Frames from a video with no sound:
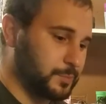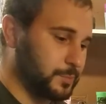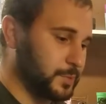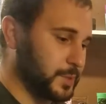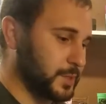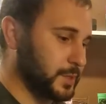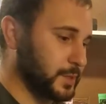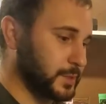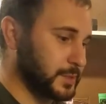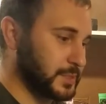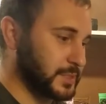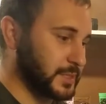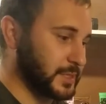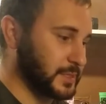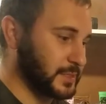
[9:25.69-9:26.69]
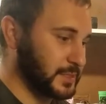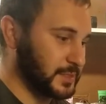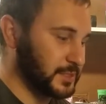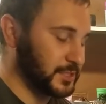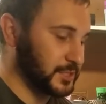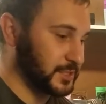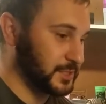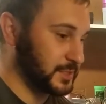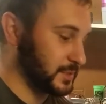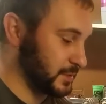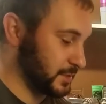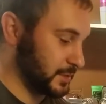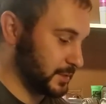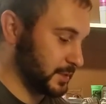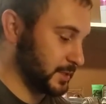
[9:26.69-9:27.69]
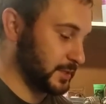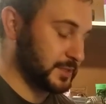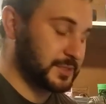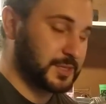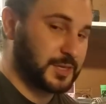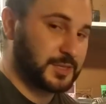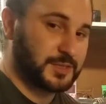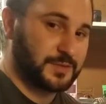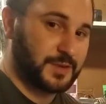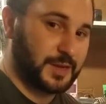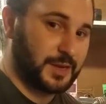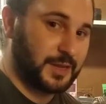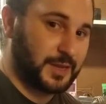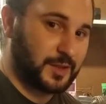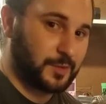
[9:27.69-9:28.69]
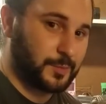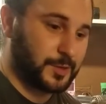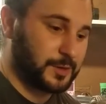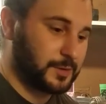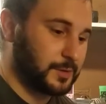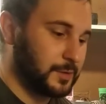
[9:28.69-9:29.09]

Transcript: because it's just an inductive heating element,